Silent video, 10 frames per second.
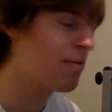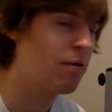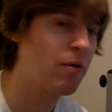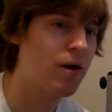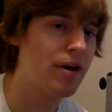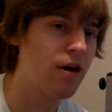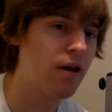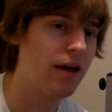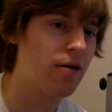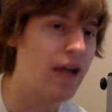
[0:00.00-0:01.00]
I probably want to know,
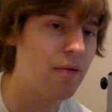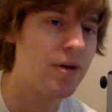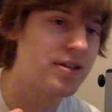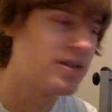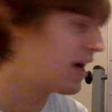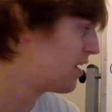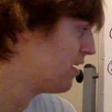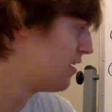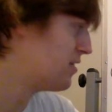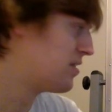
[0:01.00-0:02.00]
like, okay, what is that?
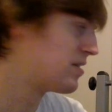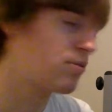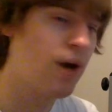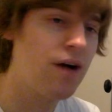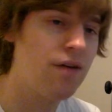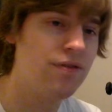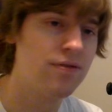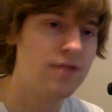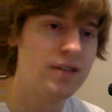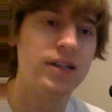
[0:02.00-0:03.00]
Is this 12?
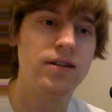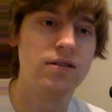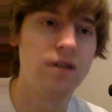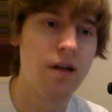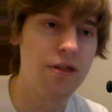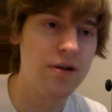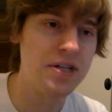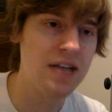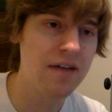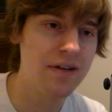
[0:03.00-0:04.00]
Is it
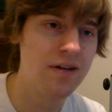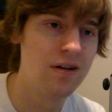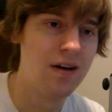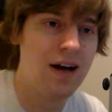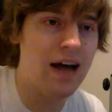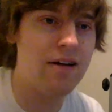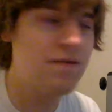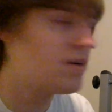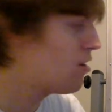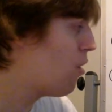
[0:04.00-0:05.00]
37? I don't
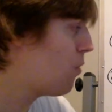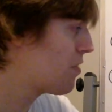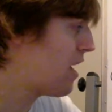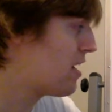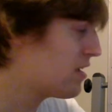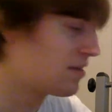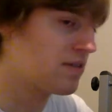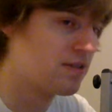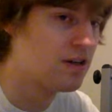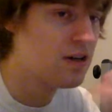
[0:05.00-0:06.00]
even know what that is.